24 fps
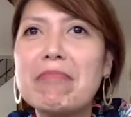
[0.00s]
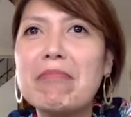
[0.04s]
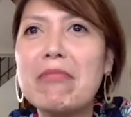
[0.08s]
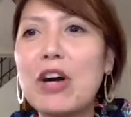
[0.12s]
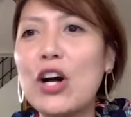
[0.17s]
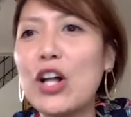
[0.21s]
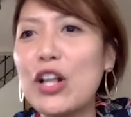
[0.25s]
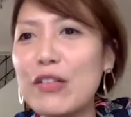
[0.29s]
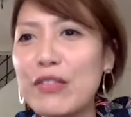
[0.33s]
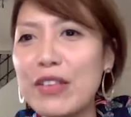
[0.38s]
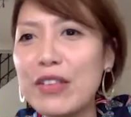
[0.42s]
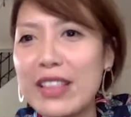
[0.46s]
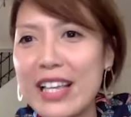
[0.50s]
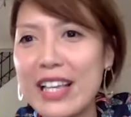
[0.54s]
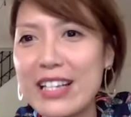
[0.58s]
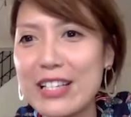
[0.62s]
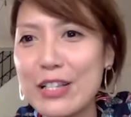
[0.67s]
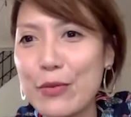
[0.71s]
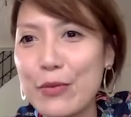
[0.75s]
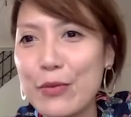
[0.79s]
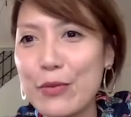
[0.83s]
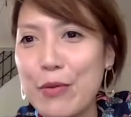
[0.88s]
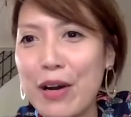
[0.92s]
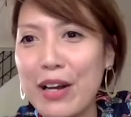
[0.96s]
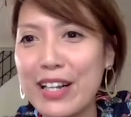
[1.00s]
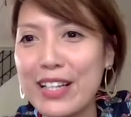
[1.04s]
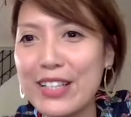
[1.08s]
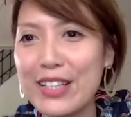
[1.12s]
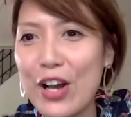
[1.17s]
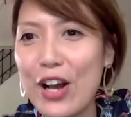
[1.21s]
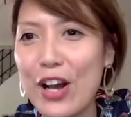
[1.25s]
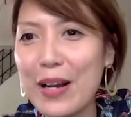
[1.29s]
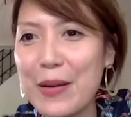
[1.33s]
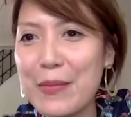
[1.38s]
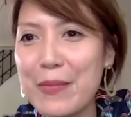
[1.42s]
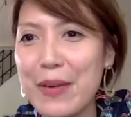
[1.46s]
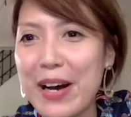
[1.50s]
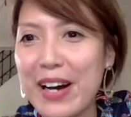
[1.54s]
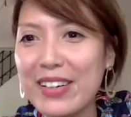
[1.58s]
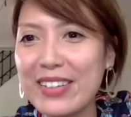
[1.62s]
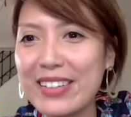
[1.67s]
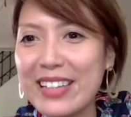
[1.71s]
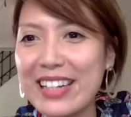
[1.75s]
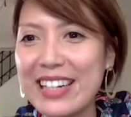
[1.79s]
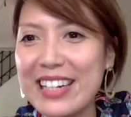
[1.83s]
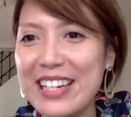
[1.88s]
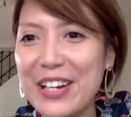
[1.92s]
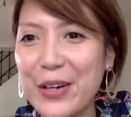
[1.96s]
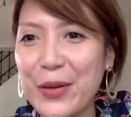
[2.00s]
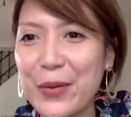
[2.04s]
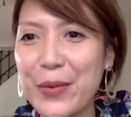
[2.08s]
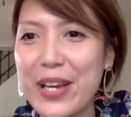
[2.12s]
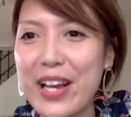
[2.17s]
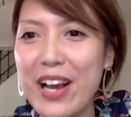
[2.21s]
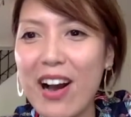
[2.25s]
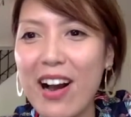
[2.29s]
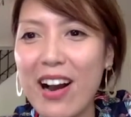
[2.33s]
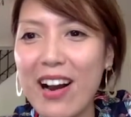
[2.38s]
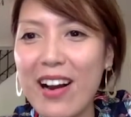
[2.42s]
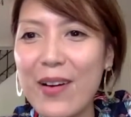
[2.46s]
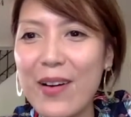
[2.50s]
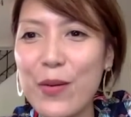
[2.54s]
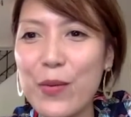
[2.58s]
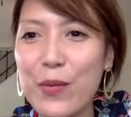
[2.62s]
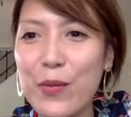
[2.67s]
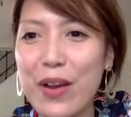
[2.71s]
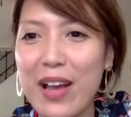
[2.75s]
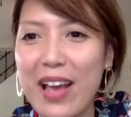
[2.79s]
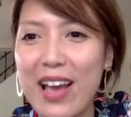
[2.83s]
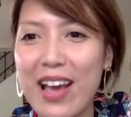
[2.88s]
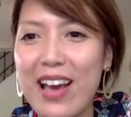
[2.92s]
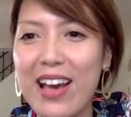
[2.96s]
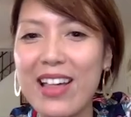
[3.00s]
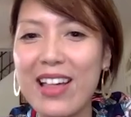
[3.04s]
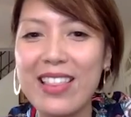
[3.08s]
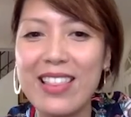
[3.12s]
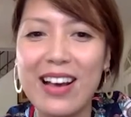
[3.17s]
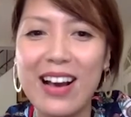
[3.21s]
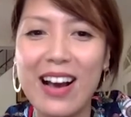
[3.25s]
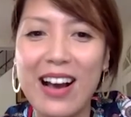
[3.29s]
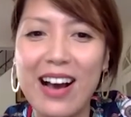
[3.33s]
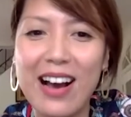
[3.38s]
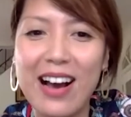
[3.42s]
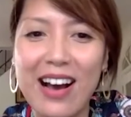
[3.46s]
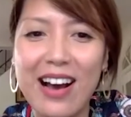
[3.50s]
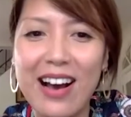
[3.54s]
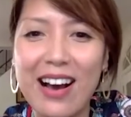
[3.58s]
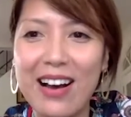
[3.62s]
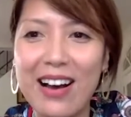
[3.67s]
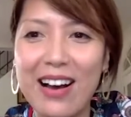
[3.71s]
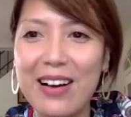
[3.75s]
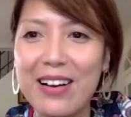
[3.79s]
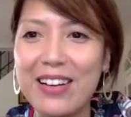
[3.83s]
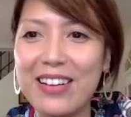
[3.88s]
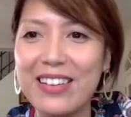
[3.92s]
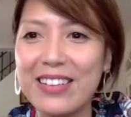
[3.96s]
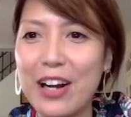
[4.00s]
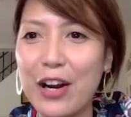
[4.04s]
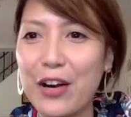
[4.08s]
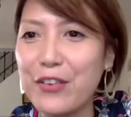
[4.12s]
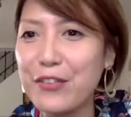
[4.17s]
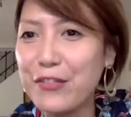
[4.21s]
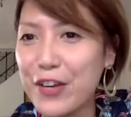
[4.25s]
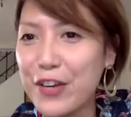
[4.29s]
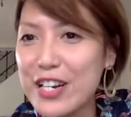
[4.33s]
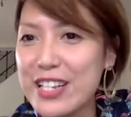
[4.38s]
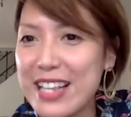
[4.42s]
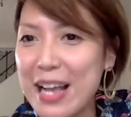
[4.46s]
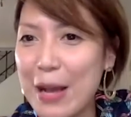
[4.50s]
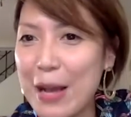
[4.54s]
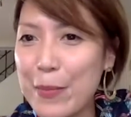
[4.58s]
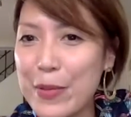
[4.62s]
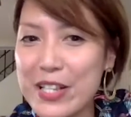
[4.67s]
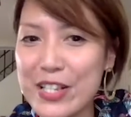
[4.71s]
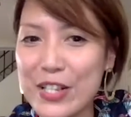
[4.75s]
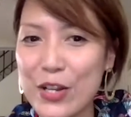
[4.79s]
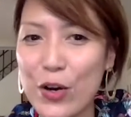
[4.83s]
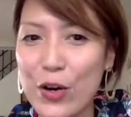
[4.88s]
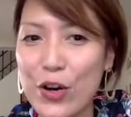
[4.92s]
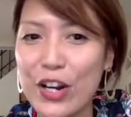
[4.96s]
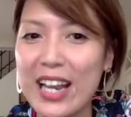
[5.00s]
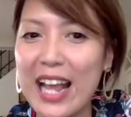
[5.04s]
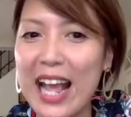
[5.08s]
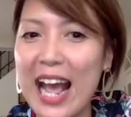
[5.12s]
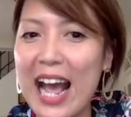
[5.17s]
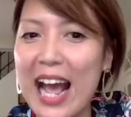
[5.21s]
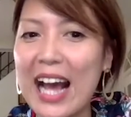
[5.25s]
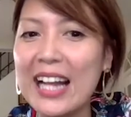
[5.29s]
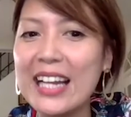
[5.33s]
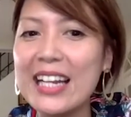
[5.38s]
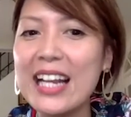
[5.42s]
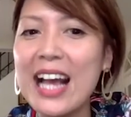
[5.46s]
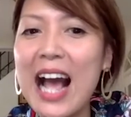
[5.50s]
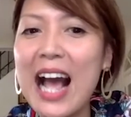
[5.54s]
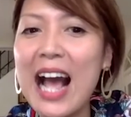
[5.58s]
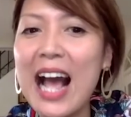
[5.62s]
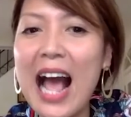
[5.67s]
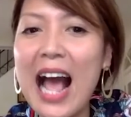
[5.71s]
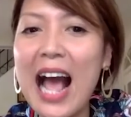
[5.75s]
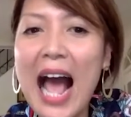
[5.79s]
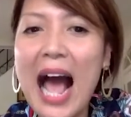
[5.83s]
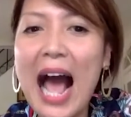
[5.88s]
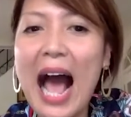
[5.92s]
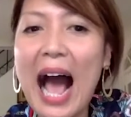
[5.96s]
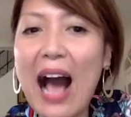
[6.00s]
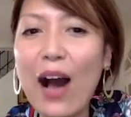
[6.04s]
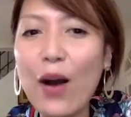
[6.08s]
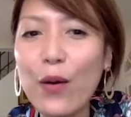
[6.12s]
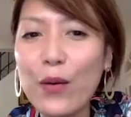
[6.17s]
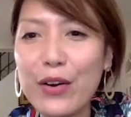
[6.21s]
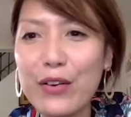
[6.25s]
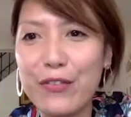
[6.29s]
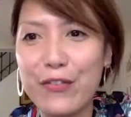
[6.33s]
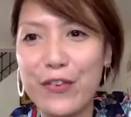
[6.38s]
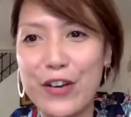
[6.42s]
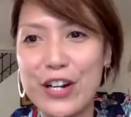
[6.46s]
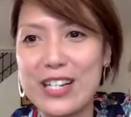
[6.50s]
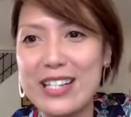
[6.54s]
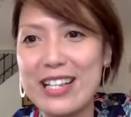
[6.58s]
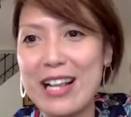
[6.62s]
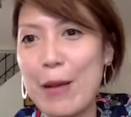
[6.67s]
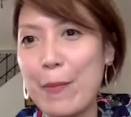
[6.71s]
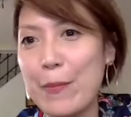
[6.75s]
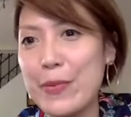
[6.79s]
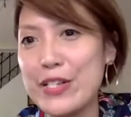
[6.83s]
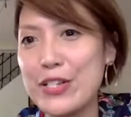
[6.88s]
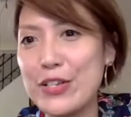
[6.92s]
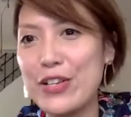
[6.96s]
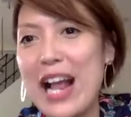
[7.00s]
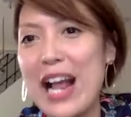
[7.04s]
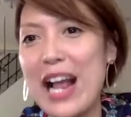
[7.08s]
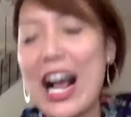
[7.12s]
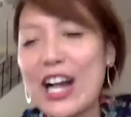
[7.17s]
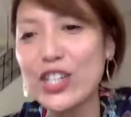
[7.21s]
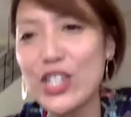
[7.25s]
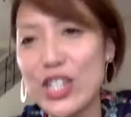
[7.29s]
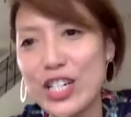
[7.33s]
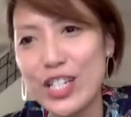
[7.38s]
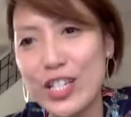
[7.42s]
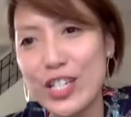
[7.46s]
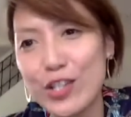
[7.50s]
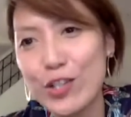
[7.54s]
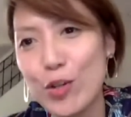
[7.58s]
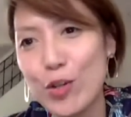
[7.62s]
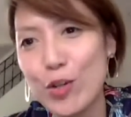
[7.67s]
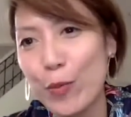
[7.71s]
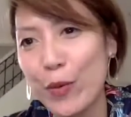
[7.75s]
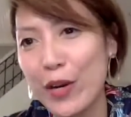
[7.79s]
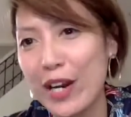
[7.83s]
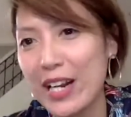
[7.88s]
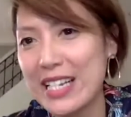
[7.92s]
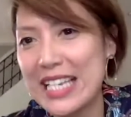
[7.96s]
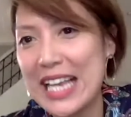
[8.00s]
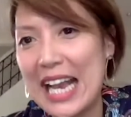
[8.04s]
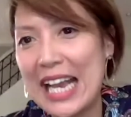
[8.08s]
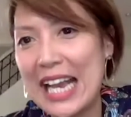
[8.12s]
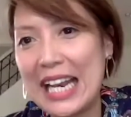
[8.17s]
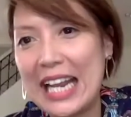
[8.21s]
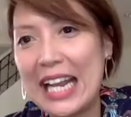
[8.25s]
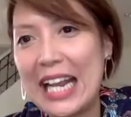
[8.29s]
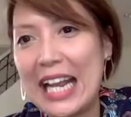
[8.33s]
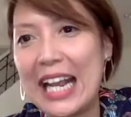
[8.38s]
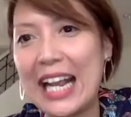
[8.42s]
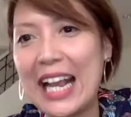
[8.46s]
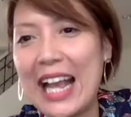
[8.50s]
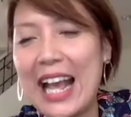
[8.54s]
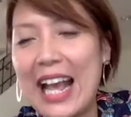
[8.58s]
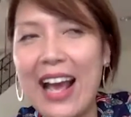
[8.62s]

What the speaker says: all of the things that we want to talk about. And here we are with our first episode. And our first episode actually is super exciting.